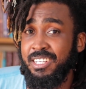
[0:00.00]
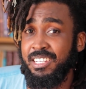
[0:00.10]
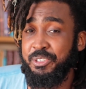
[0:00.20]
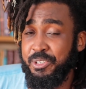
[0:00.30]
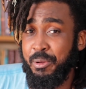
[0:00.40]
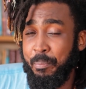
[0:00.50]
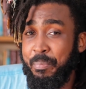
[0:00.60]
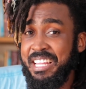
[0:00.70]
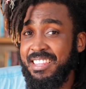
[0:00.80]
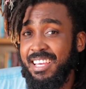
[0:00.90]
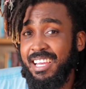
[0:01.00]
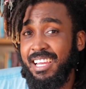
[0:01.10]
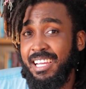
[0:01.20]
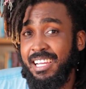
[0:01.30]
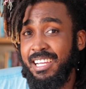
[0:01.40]
You could have been
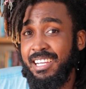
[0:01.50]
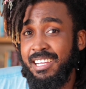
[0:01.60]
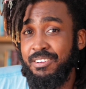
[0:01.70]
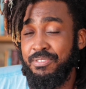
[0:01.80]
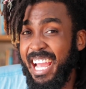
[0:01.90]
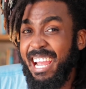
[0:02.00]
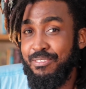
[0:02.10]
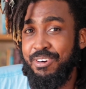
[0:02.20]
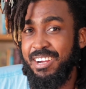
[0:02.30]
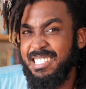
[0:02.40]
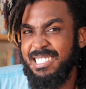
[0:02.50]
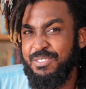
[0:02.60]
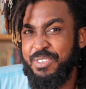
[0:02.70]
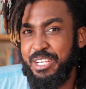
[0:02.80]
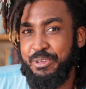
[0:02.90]
there forever in these
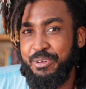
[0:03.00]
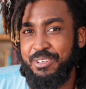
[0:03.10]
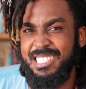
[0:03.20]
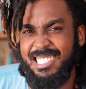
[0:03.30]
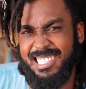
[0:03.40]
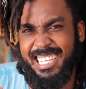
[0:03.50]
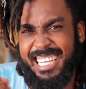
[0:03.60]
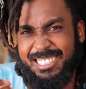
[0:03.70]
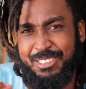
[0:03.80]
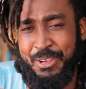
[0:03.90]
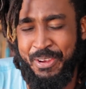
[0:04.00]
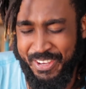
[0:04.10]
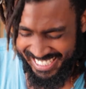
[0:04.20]
videos. This is history.